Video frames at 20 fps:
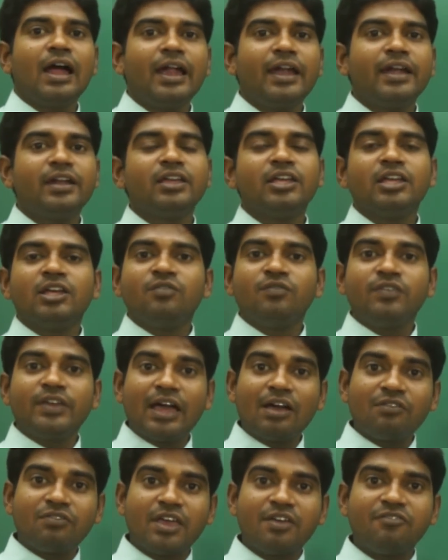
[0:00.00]
and we
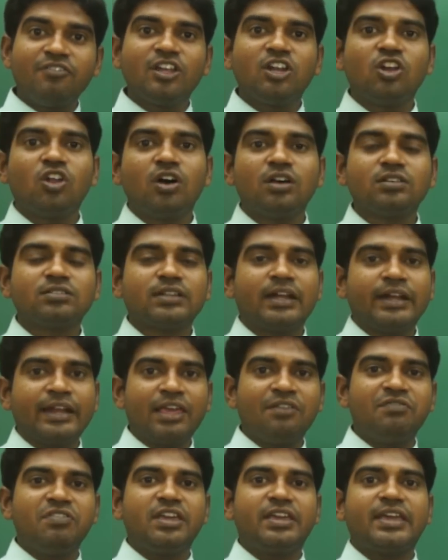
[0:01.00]
have heavy loss
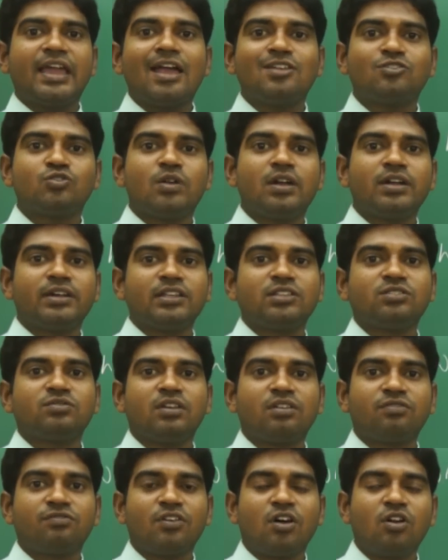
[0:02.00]
and heavy casualties
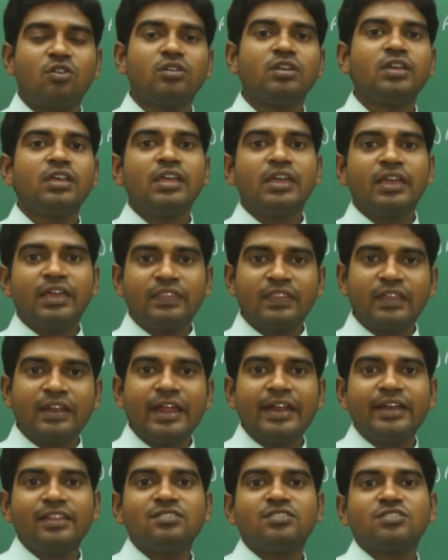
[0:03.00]
were found in the
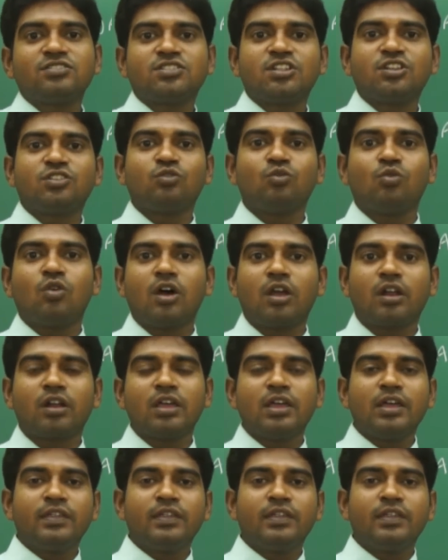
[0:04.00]
1962 war